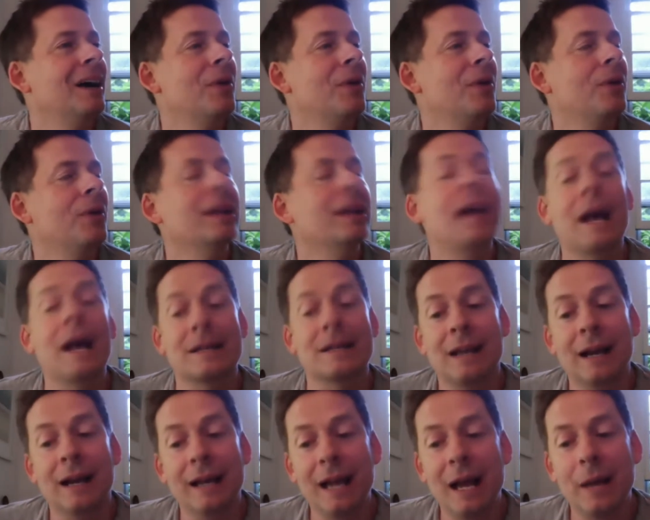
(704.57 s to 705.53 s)
Yes,
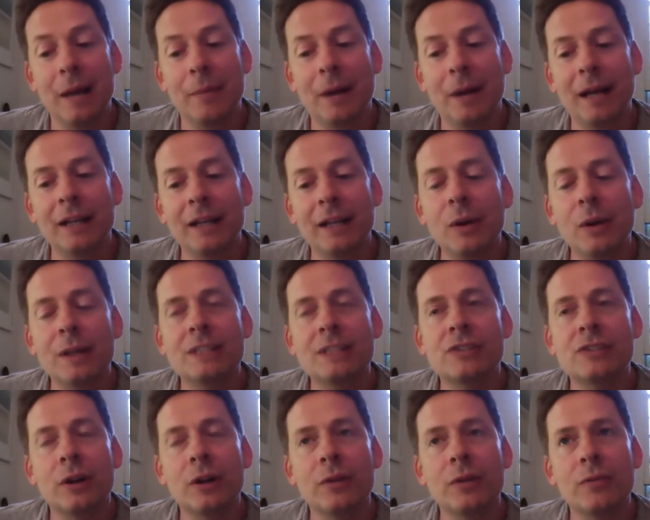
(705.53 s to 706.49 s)
I am. I
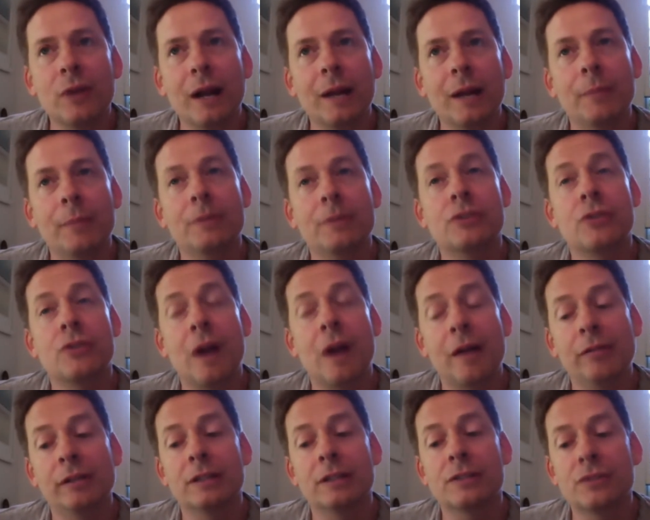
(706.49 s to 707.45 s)
started writing. I've been
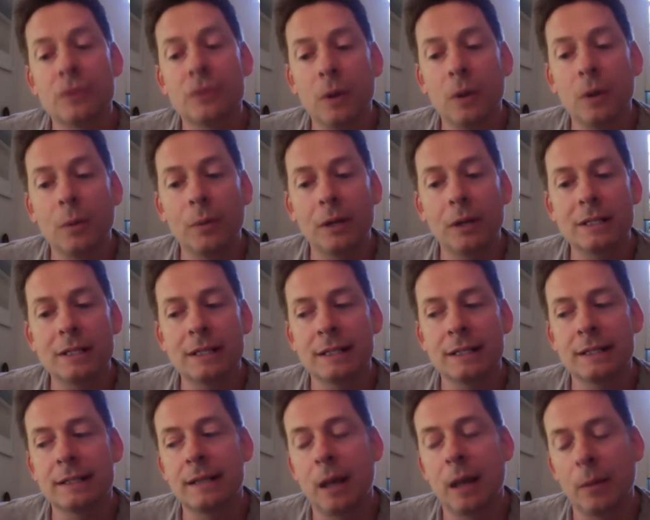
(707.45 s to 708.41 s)
traveling so much
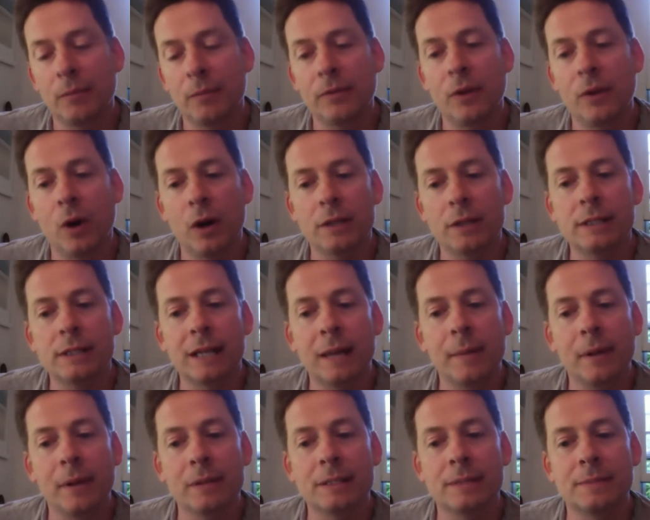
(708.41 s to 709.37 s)
since Help for the Haunted came
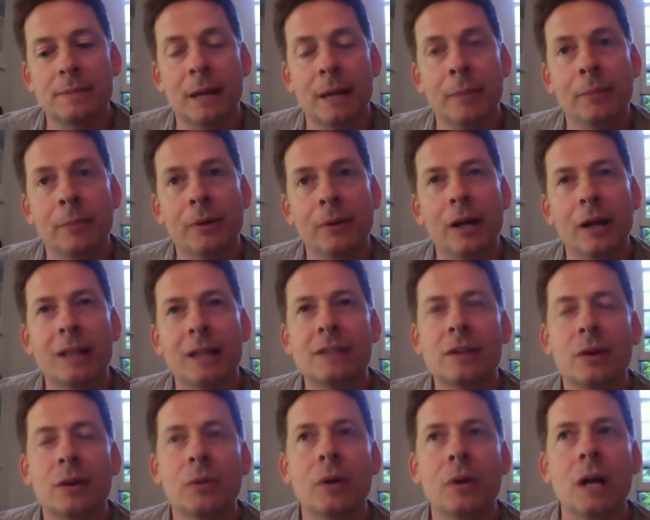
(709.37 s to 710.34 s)
out in September, and
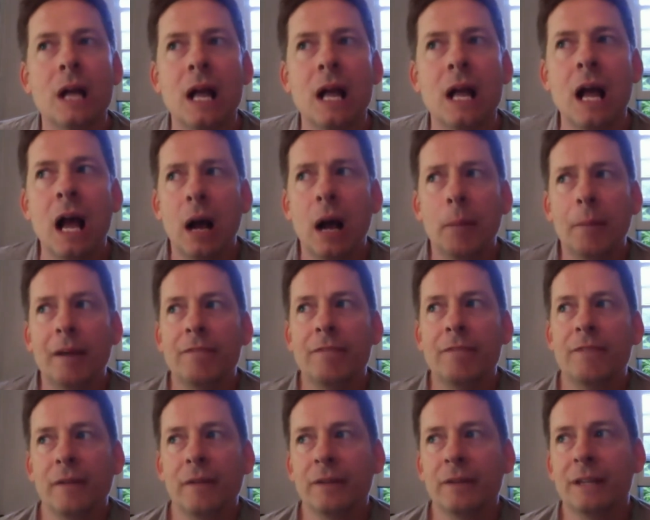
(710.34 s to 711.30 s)
so my
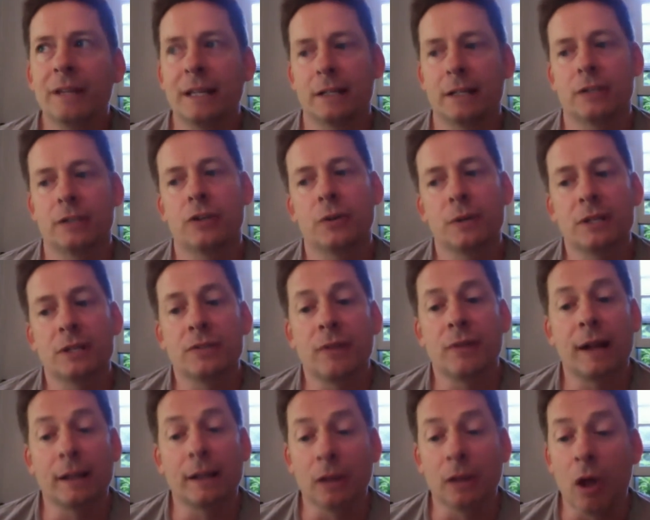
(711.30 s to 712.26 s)
favorite thing to do is
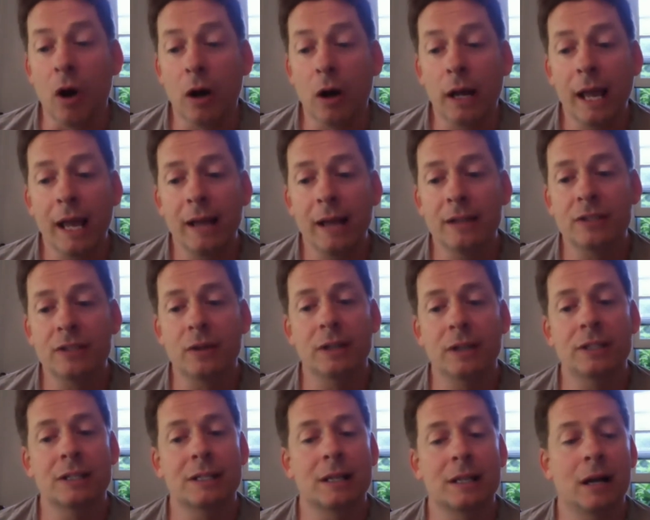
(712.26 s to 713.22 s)
write longhand. So I
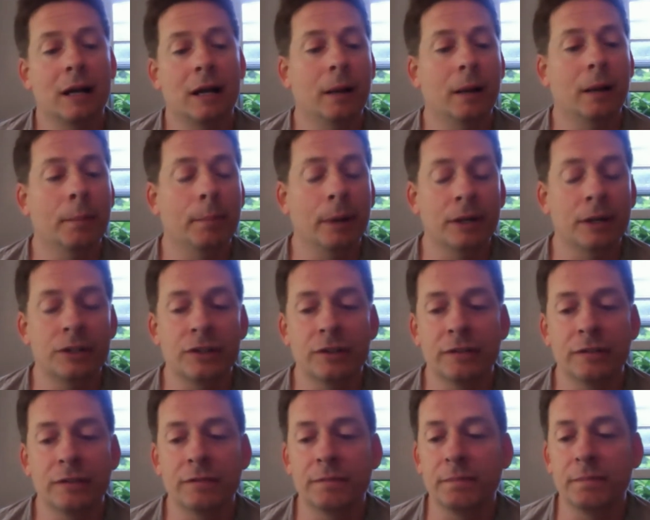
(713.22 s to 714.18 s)
just got a bunch
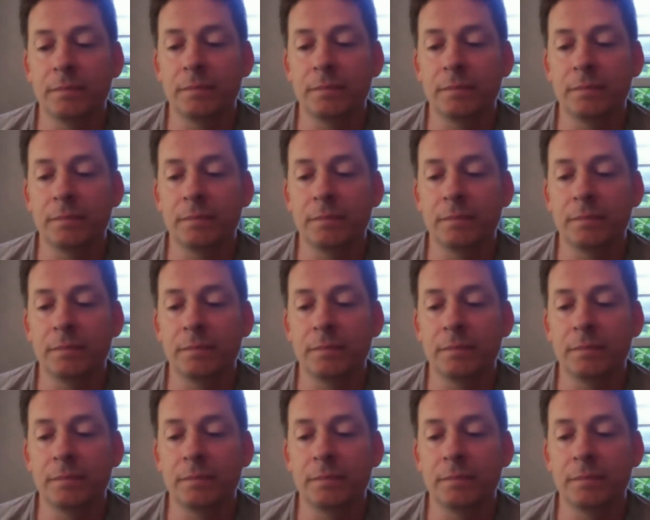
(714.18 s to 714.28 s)
of